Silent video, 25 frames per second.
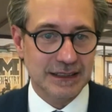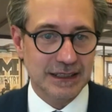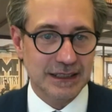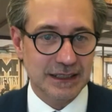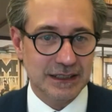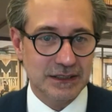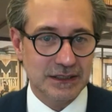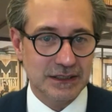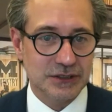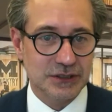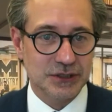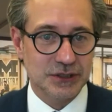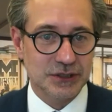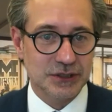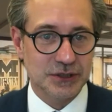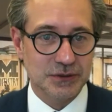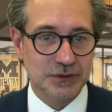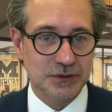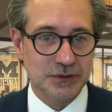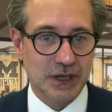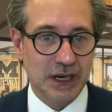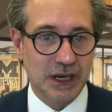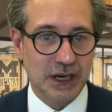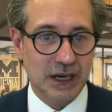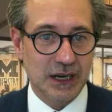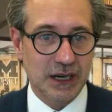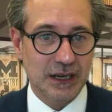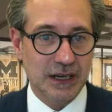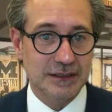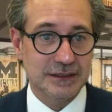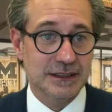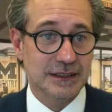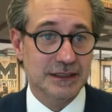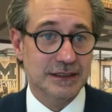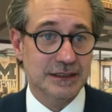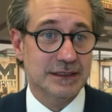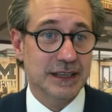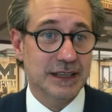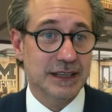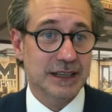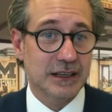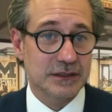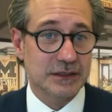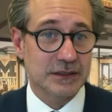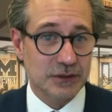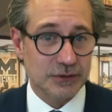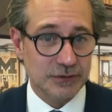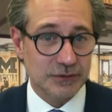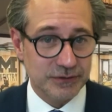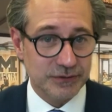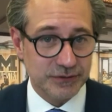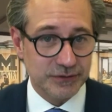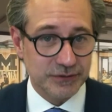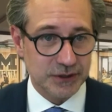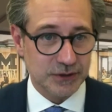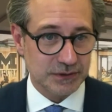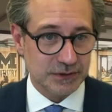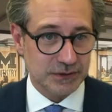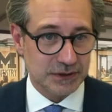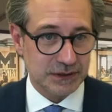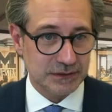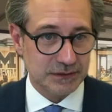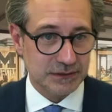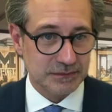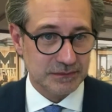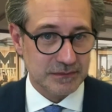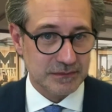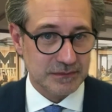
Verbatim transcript: into uh, the dental field.